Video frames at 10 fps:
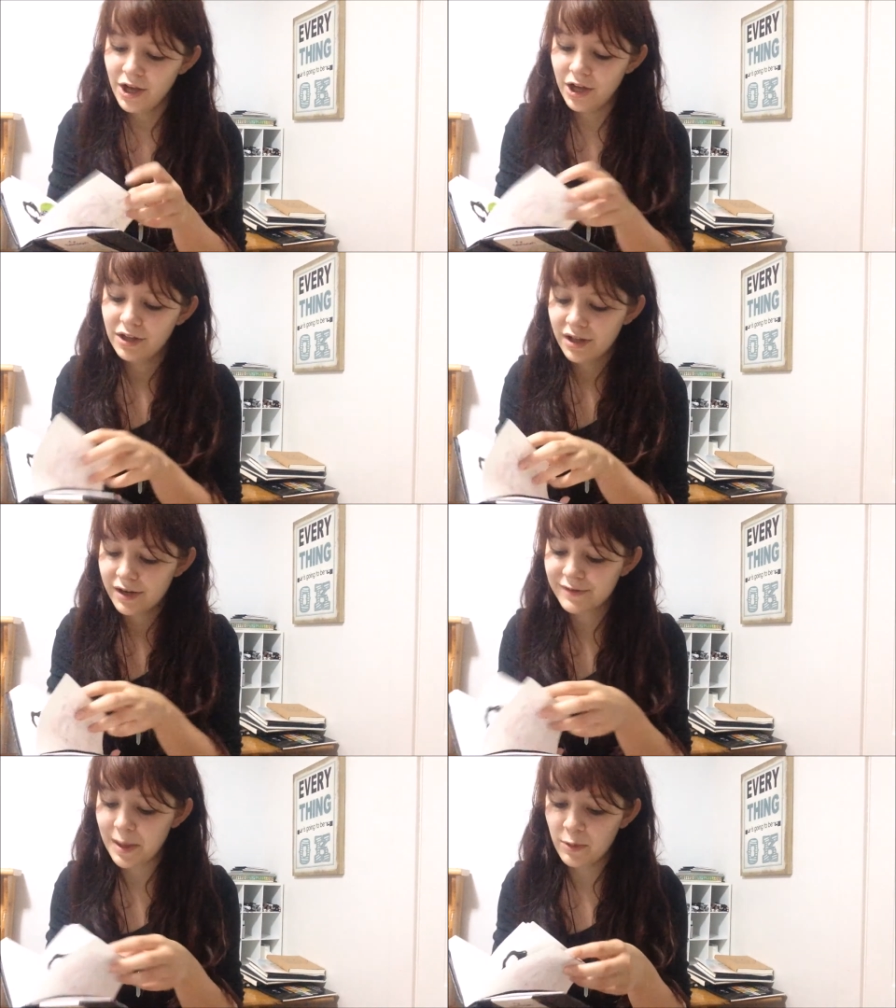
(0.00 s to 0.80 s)
A
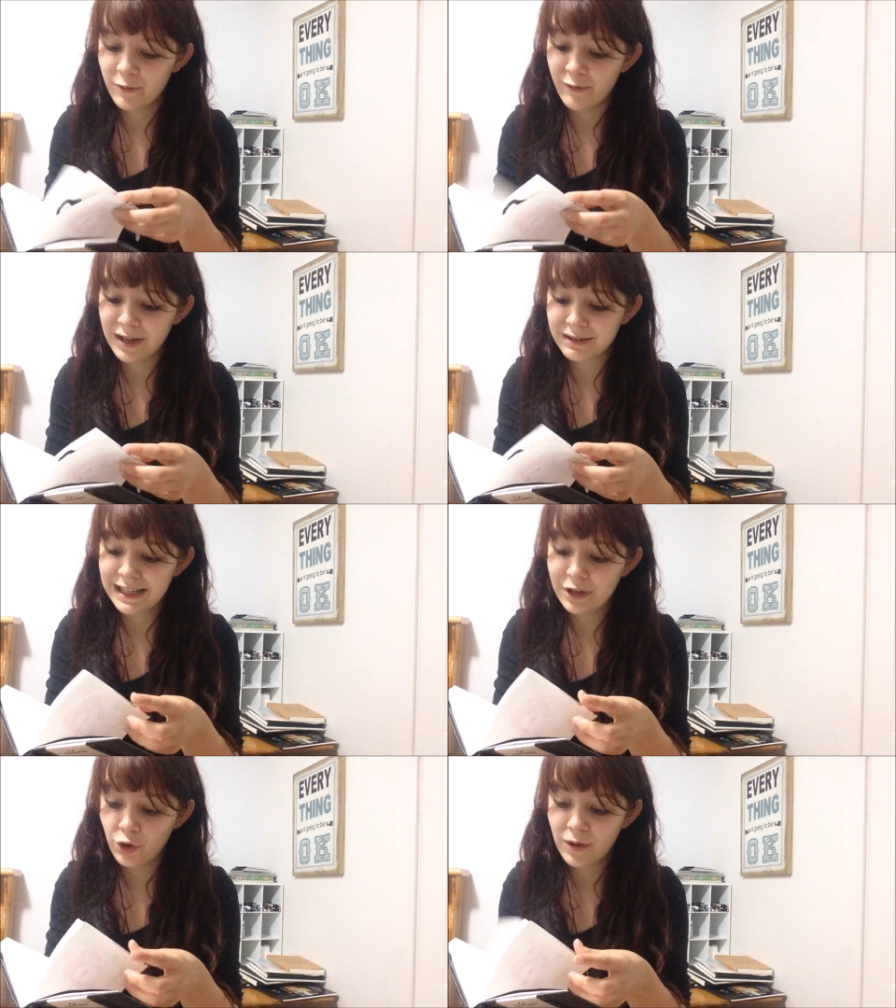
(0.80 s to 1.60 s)
lot of them are
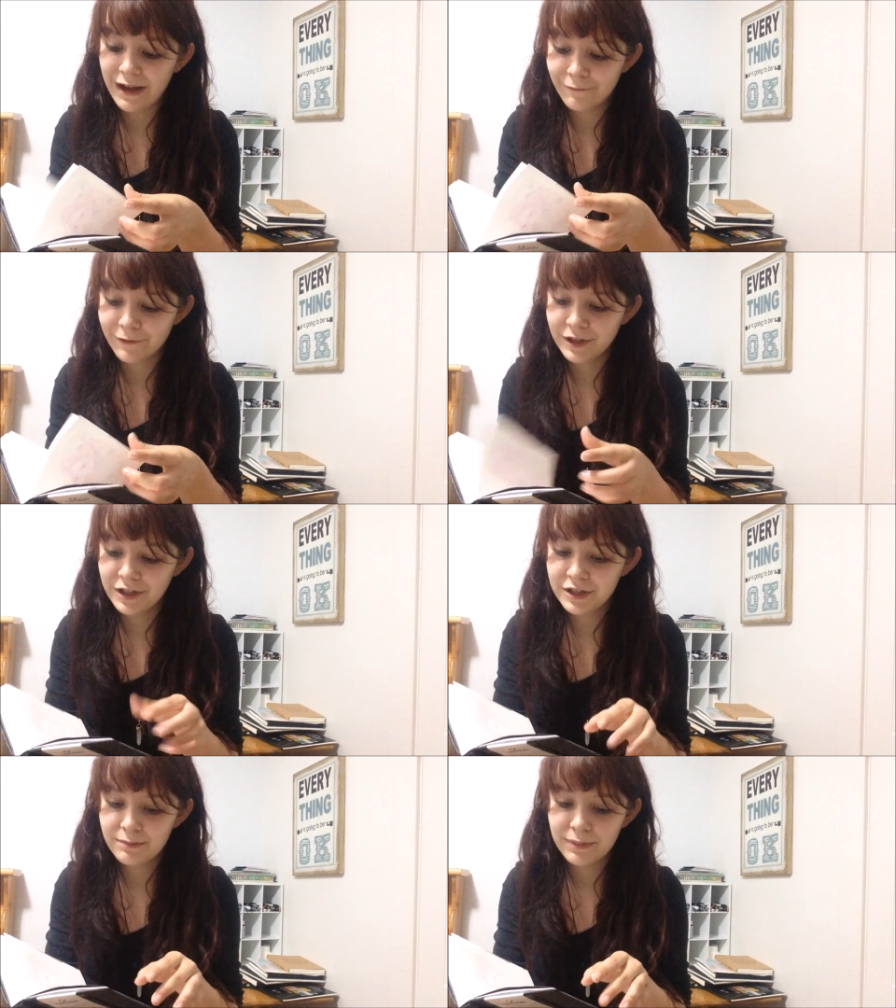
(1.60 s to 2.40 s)
very low effort,